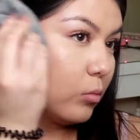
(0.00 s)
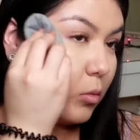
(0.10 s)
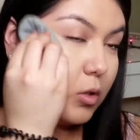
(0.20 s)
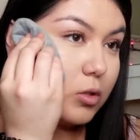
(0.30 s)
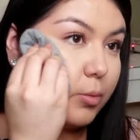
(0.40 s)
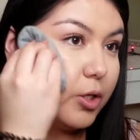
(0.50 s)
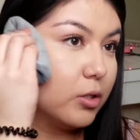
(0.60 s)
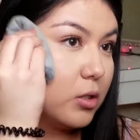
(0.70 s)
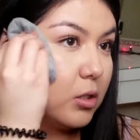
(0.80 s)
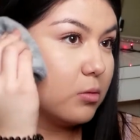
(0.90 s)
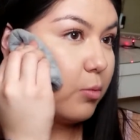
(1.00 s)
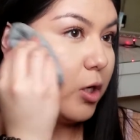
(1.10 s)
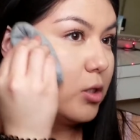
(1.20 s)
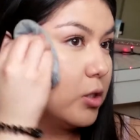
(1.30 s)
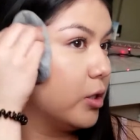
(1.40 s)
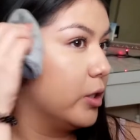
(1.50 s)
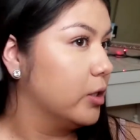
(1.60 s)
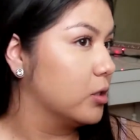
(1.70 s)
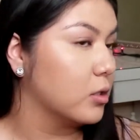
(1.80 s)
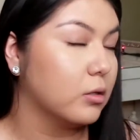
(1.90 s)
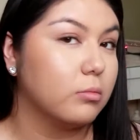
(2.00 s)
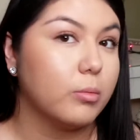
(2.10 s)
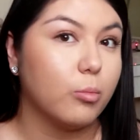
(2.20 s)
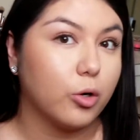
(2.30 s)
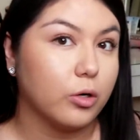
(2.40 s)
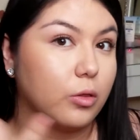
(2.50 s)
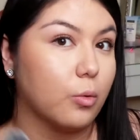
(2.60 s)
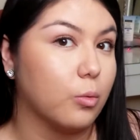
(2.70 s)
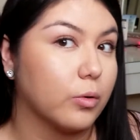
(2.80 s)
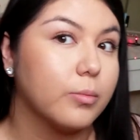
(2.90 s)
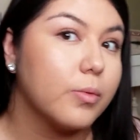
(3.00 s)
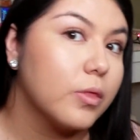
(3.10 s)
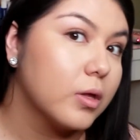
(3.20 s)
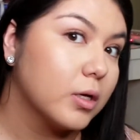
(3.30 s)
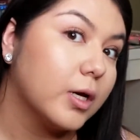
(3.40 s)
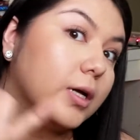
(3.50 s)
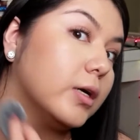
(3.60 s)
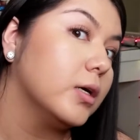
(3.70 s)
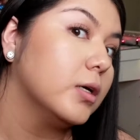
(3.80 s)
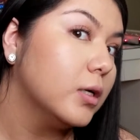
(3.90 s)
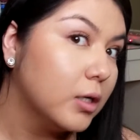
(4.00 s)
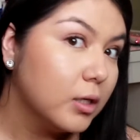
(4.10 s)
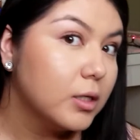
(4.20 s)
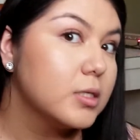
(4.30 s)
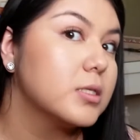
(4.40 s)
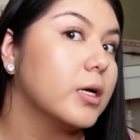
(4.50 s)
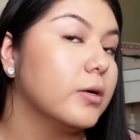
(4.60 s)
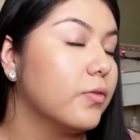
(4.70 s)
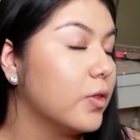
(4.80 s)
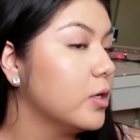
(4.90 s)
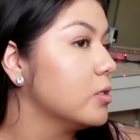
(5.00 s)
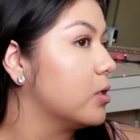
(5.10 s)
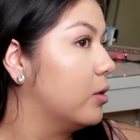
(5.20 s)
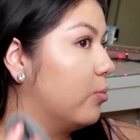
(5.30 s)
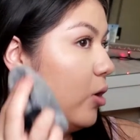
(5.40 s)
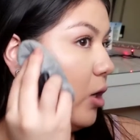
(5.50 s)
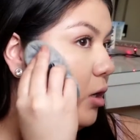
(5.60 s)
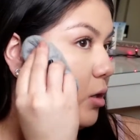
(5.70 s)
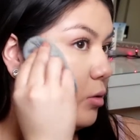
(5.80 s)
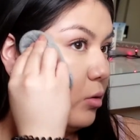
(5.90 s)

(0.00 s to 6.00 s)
So because this bronzer is a little bit more on the warm kind of side of things, I'm not